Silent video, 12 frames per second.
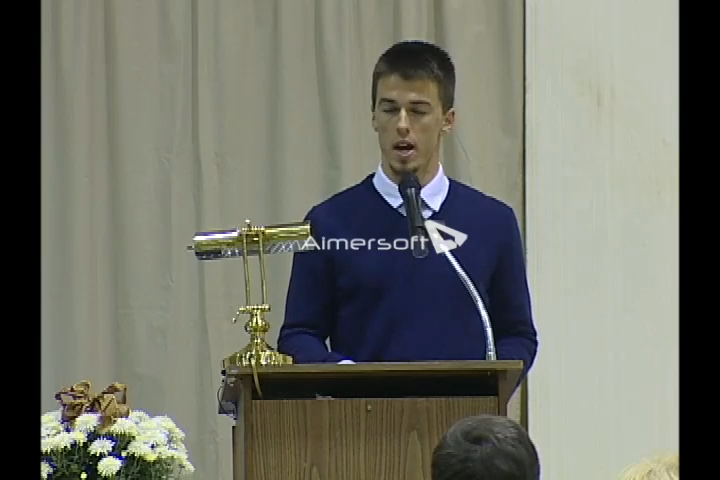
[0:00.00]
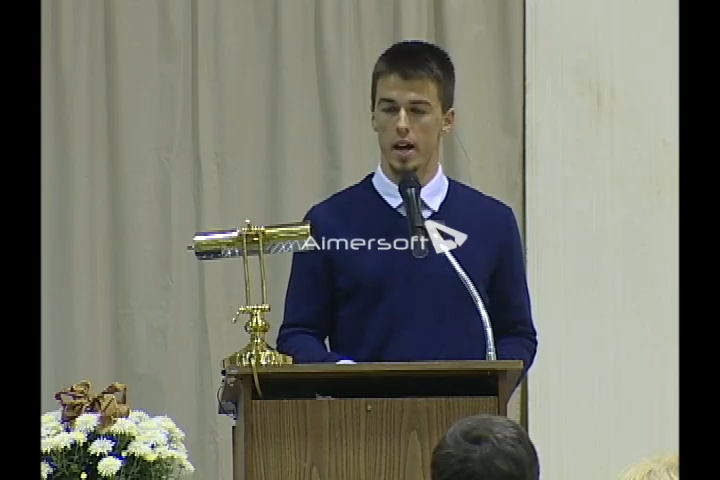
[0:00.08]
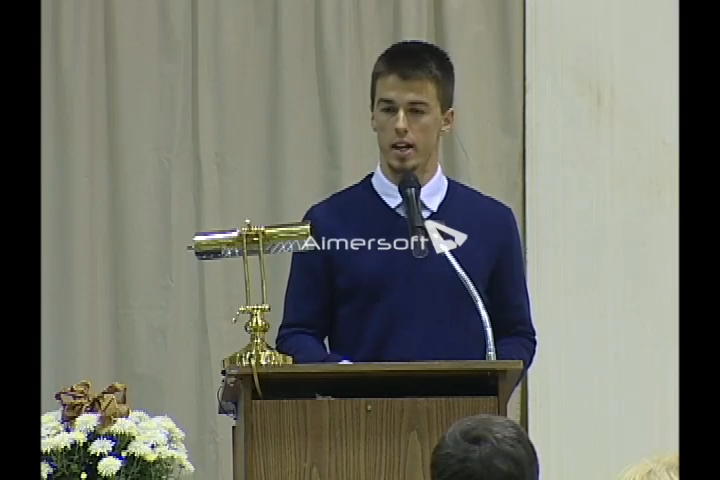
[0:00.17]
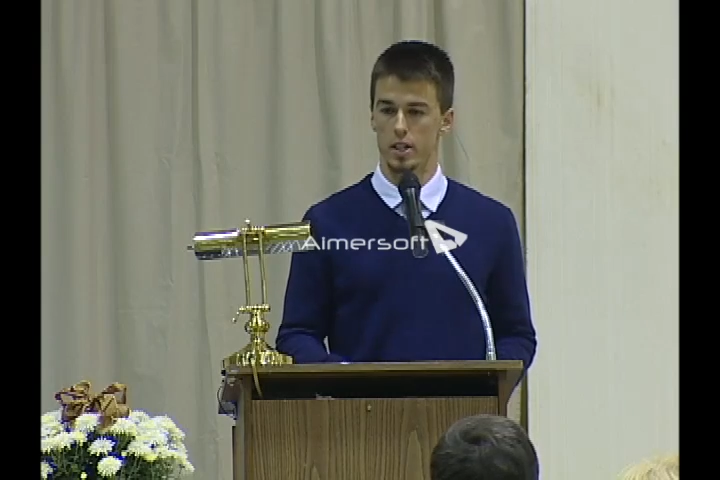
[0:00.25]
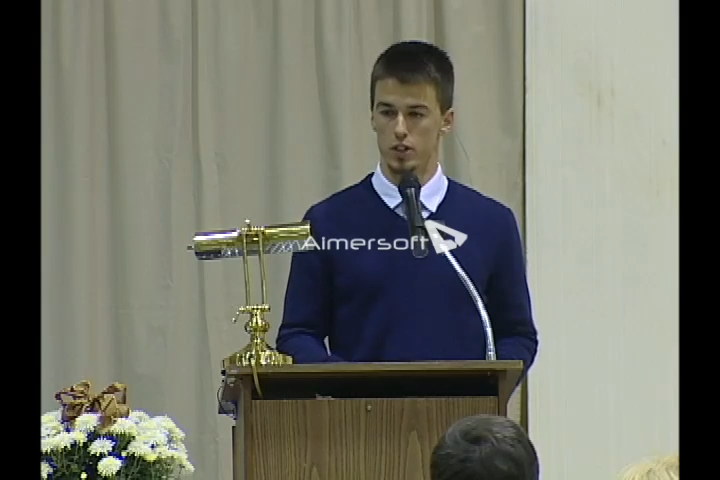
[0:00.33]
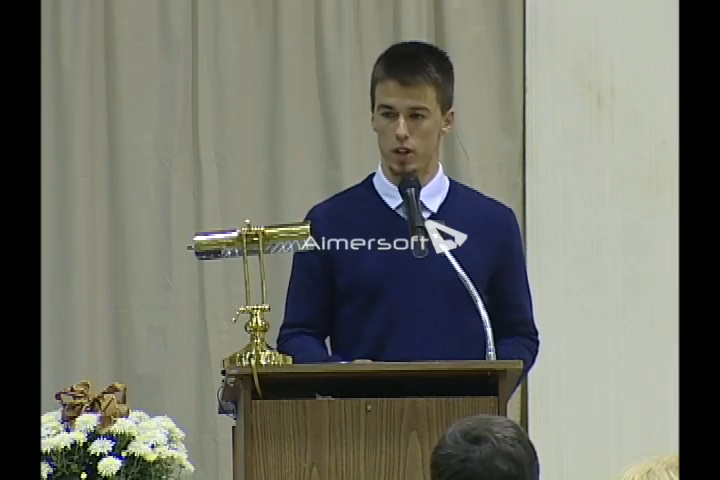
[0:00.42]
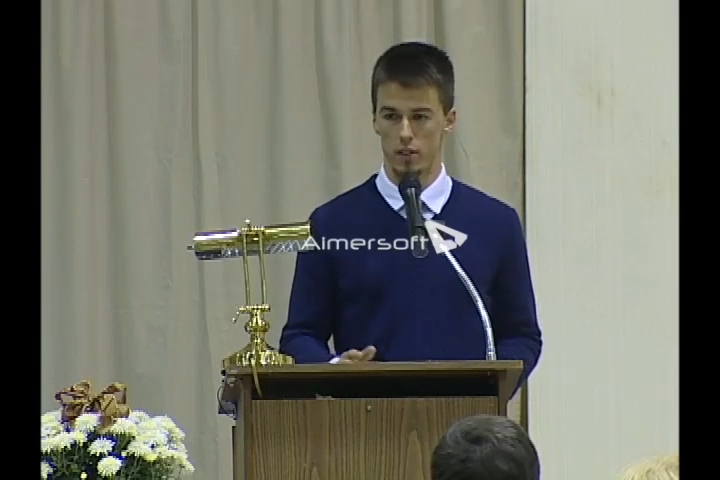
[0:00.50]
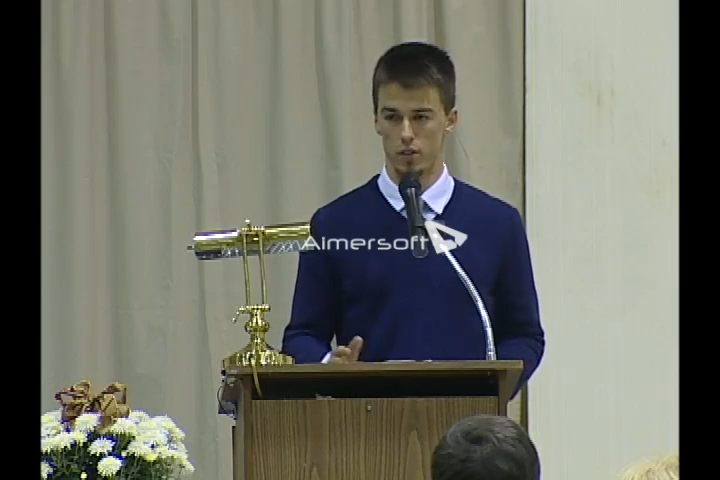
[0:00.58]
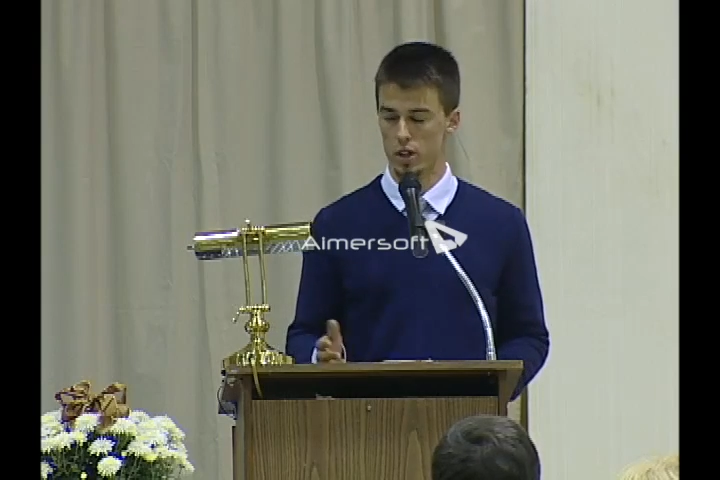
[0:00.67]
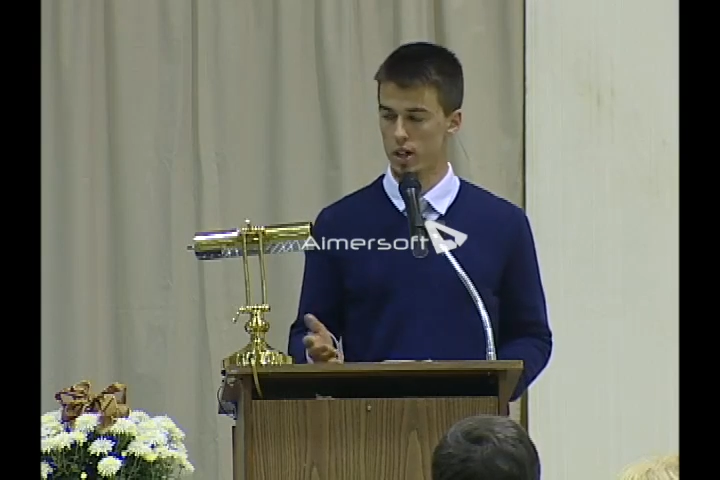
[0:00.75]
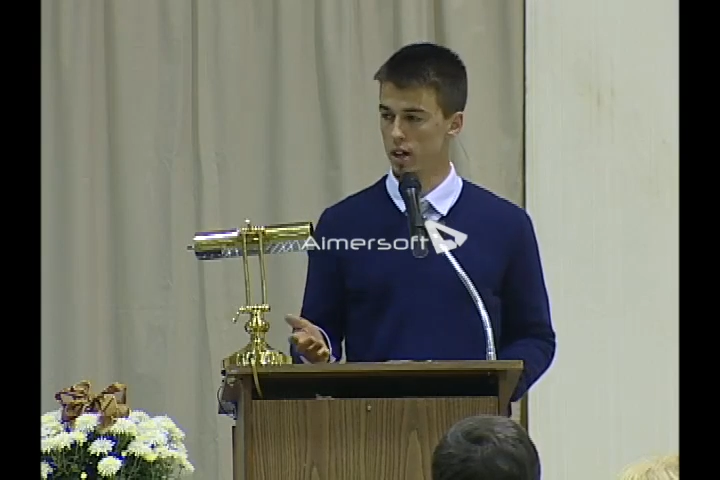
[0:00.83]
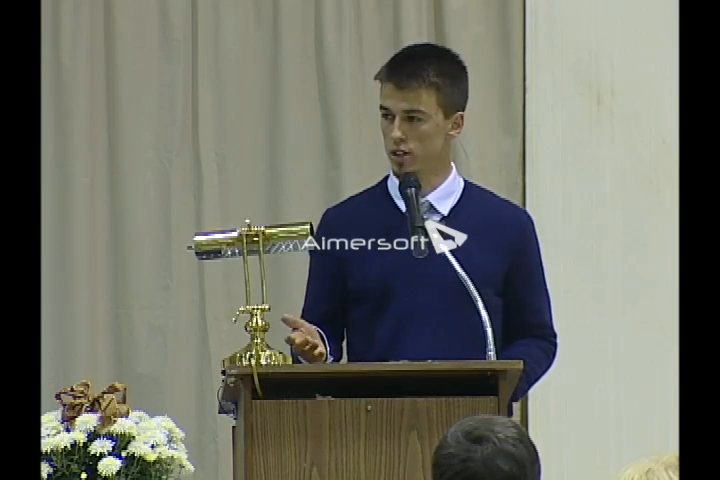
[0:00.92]
and
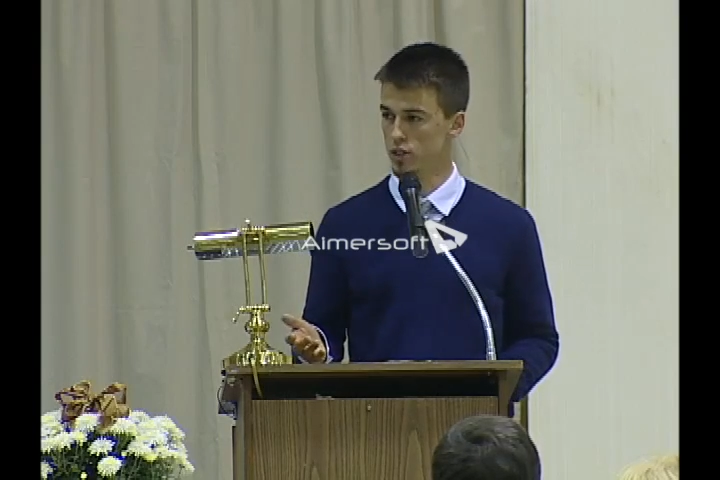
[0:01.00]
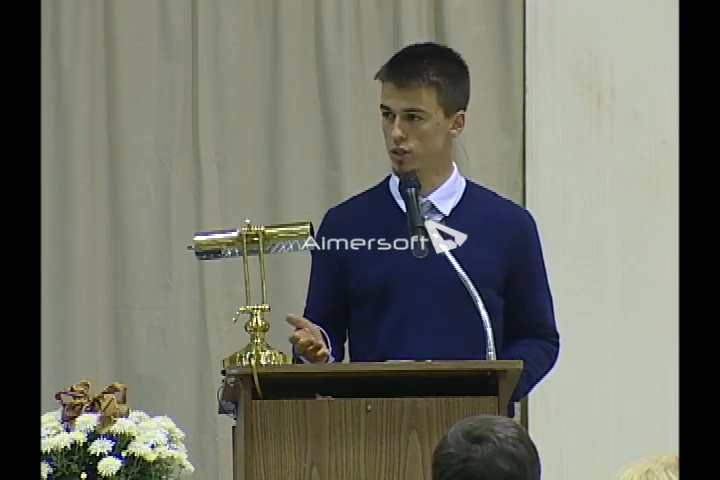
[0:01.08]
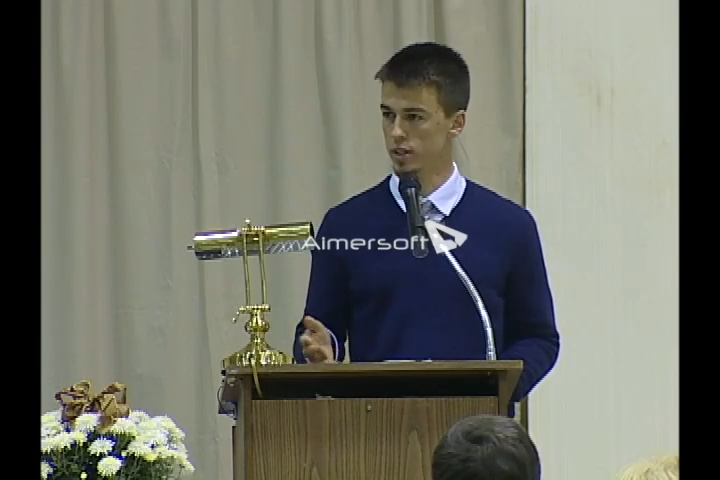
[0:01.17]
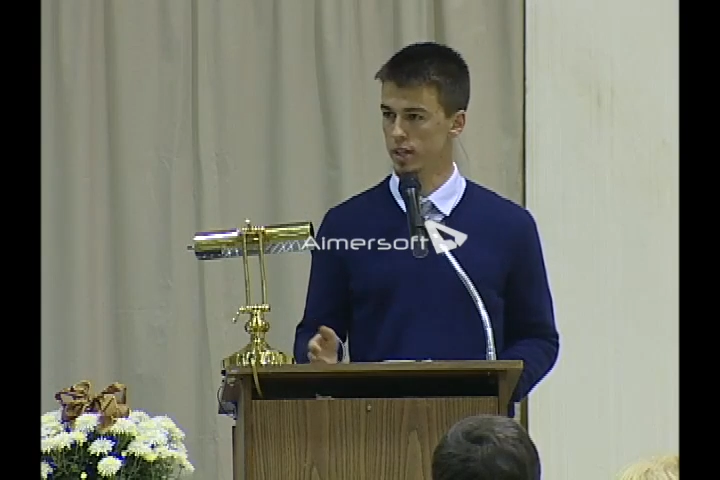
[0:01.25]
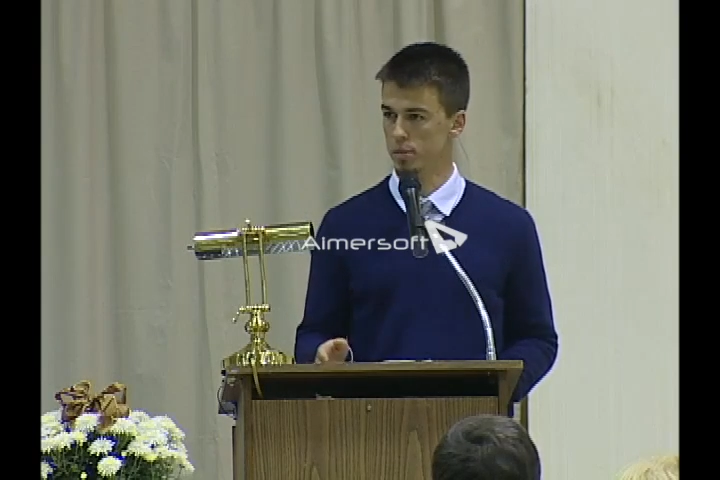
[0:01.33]
travel the country